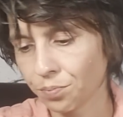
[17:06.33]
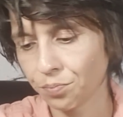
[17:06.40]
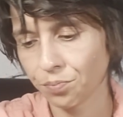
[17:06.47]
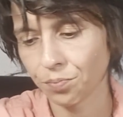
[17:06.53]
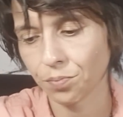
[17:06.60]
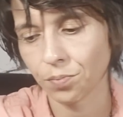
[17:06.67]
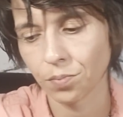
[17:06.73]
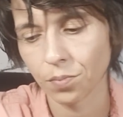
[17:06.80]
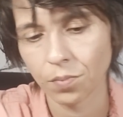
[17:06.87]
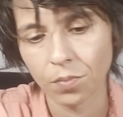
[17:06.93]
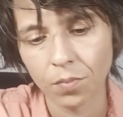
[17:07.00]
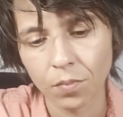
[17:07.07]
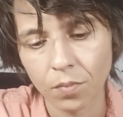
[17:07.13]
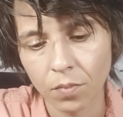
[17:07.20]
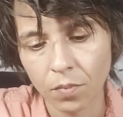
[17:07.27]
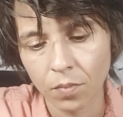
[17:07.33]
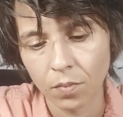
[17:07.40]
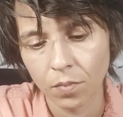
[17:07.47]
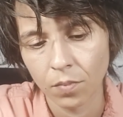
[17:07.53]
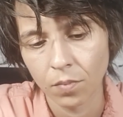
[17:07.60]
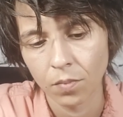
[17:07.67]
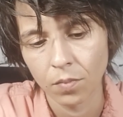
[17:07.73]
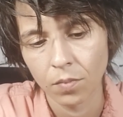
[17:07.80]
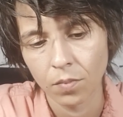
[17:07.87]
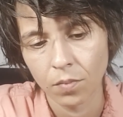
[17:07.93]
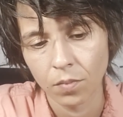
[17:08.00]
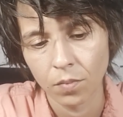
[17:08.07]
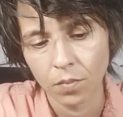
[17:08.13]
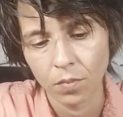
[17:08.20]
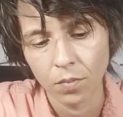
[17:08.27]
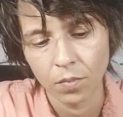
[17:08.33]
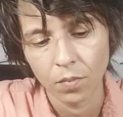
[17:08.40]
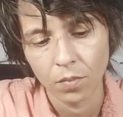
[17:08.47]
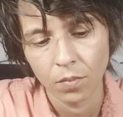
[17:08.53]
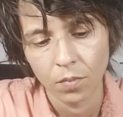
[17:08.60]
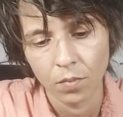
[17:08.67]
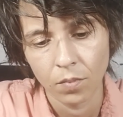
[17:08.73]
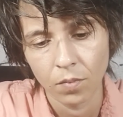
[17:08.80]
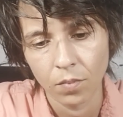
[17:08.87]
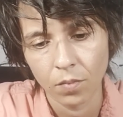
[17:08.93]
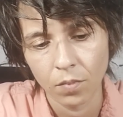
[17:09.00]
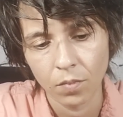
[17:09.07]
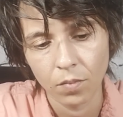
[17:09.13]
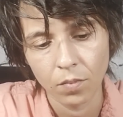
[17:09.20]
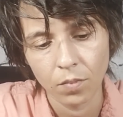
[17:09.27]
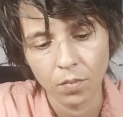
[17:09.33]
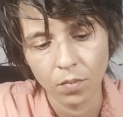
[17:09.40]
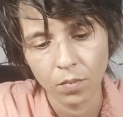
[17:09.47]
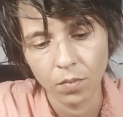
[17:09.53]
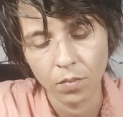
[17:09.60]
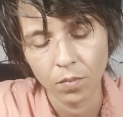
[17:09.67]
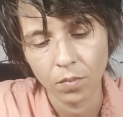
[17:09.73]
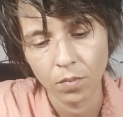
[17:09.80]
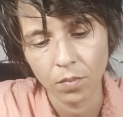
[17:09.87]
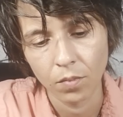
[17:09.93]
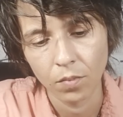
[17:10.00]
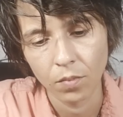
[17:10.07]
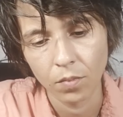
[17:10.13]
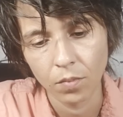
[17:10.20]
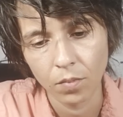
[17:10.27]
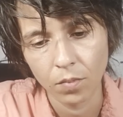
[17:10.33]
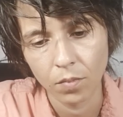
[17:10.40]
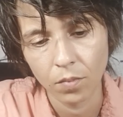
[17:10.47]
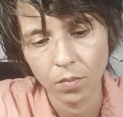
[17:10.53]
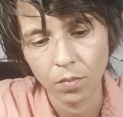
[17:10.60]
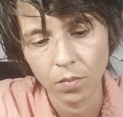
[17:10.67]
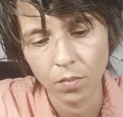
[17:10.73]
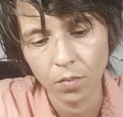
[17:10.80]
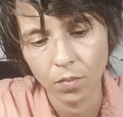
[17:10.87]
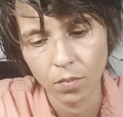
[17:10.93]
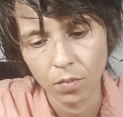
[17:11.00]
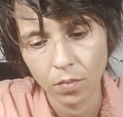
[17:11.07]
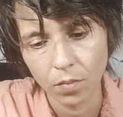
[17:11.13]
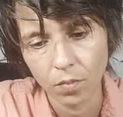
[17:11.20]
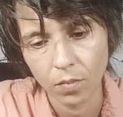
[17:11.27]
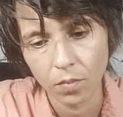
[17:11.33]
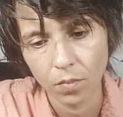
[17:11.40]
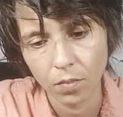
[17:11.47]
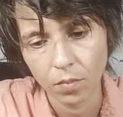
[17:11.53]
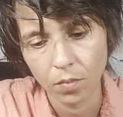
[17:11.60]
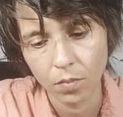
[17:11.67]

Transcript: (silence)